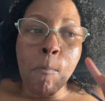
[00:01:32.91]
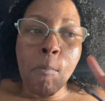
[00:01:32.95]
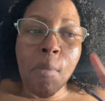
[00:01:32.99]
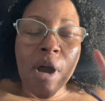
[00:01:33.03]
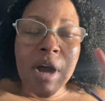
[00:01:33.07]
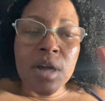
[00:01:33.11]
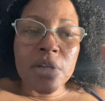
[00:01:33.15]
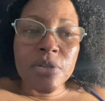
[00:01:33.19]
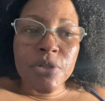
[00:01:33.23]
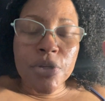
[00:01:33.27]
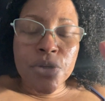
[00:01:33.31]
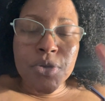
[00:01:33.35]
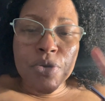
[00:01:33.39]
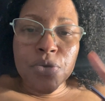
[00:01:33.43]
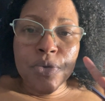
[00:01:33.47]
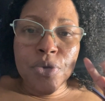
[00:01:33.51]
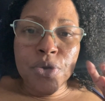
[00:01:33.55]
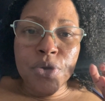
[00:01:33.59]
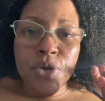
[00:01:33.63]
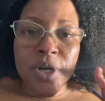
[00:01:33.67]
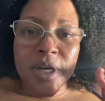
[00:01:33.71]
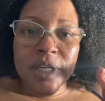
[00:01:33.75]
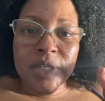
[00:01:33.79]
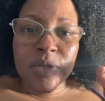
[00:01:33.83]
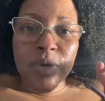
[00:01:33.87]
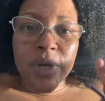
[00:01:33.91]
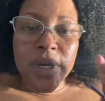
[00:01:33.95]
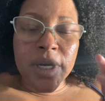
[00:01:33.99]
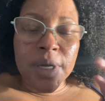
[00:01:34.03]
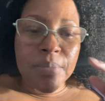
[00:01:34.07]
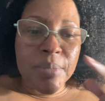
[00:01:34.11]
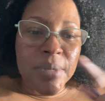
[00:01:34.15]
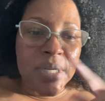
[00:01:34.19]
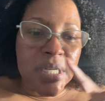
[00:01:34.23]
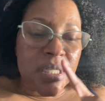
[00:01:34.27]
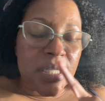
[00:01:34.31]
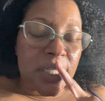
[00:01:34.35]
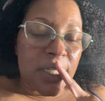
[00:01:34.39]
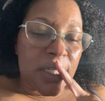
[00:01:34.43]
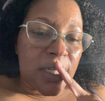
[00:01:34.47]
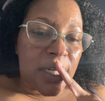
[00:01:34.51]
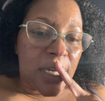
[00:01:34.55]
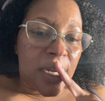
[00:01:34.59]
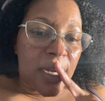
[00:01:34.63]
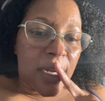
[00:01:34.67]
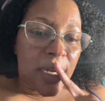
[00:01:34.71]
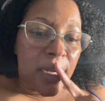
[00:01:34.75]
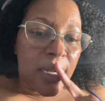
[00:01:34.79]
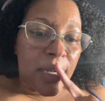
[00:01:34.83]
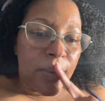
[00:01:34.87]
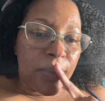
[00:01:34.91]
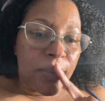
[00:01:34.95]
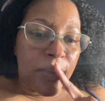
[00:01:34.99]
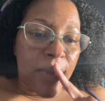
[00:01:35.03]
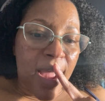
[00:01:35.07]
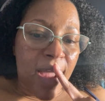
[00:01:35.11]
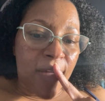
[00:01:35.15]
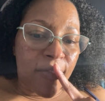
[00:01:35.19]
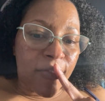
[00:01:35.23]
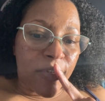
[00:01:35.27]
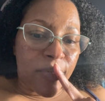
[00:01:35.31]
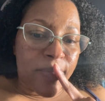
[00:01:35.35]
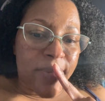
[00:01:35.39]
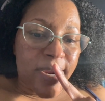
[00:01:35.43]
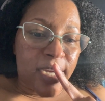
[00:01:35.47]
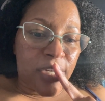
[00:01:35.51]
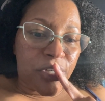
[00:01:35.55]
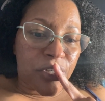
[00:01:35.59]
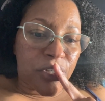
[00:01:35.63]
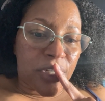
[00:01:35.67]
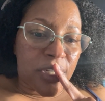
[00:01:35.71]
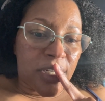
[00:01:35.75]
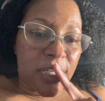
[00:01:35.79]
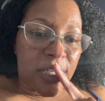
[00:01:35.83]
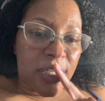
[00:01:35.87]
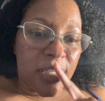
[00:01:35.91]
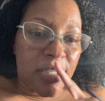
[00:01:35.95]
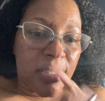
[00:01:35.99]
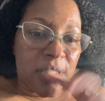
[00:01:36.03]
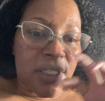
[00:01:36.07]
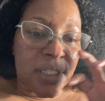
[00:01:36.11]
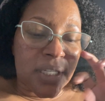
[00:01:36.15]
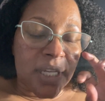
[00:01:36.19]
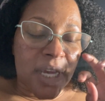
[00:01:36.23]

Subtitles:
Also, you guys recommended affirmations